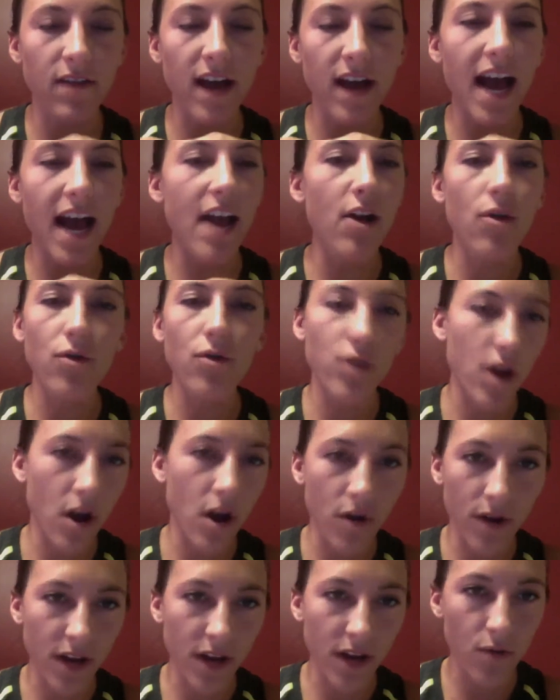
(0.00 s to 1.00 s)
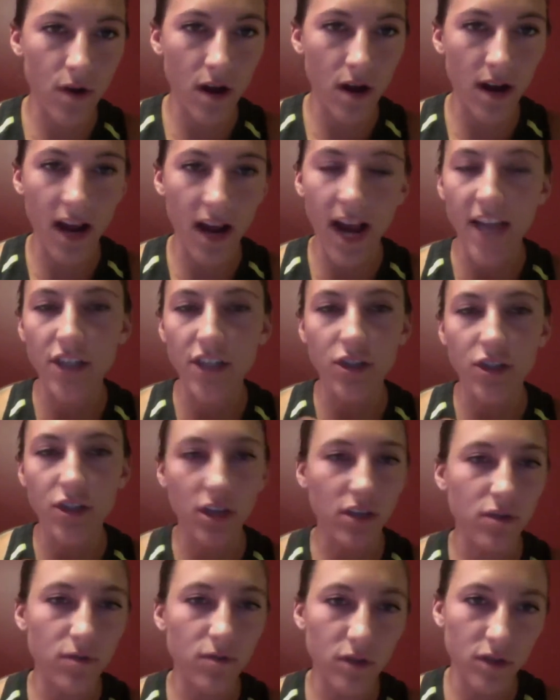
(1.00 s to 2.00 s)
I don't know anyone, I just
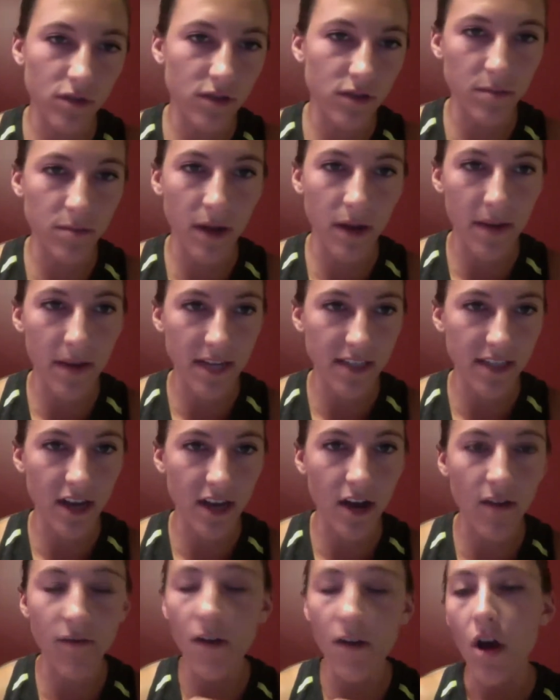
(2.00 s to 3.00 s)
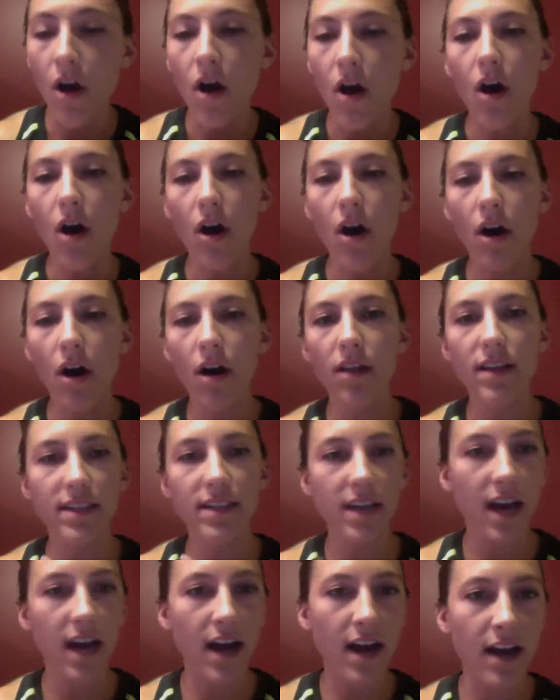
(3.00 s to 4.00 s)
want to do this by myself all the
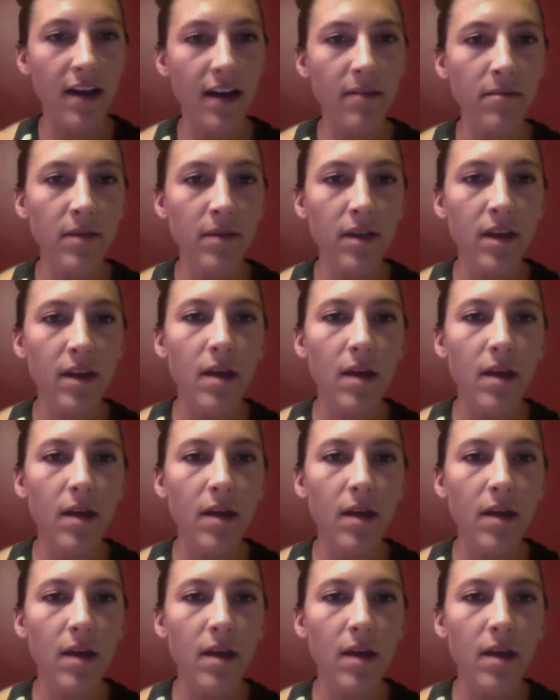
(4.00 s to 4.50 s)
time.